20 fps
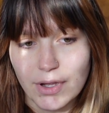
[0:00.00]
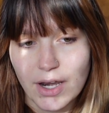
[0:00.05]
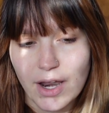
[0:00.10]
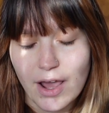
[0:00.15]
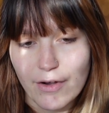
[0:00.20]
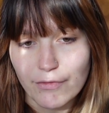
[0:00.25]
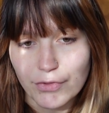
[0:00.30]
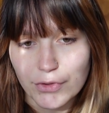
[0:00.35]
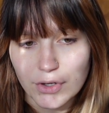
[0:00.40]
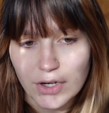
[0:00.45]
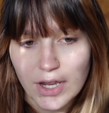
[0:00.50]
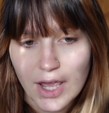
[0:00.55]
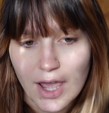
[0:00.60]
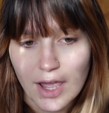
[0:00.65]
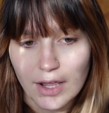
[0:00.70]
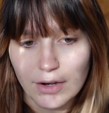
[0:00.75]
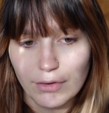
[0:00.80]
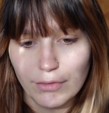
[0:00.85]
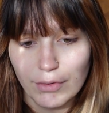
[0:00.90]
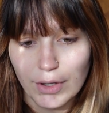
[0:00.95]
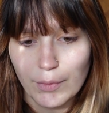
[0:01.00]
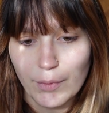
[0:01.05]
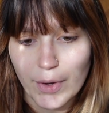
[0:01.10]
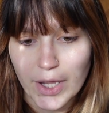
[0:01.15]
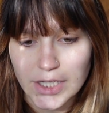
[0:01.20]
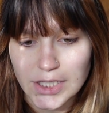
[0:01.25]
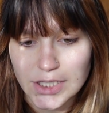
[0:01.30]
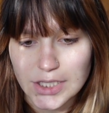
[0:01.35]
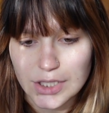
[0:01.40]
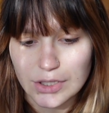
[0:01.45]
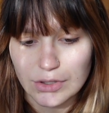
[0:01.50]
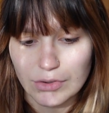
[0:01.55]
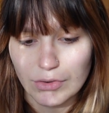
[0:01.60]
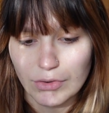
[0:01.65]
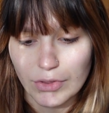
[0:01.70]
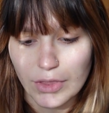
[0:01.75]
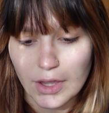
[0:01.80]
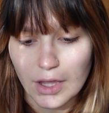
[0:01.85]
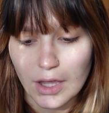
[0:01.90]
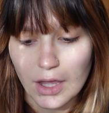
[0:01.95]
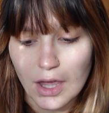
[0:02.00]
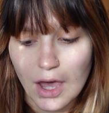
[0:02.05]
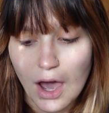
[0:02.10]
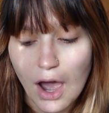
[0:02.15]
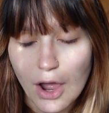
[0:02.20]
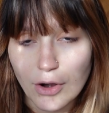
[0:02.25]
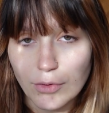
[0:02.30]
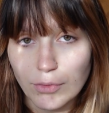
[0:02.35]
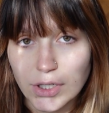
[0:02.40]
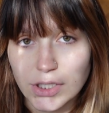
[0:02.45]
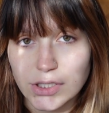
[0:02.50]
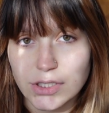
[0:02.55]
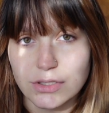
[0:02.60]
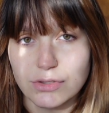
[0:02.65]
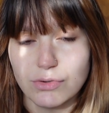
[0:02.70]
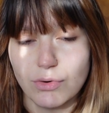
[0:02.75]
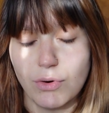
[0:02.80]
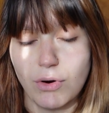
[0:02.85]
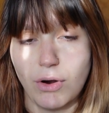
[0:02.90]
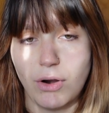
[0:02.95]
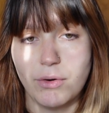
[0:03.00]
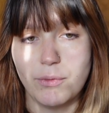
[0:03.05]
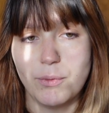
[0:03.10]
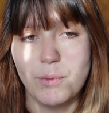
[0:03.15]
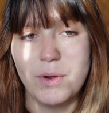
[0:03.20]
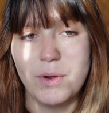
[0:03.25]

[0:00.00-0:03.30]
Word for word: But after that, we went to the hardware store.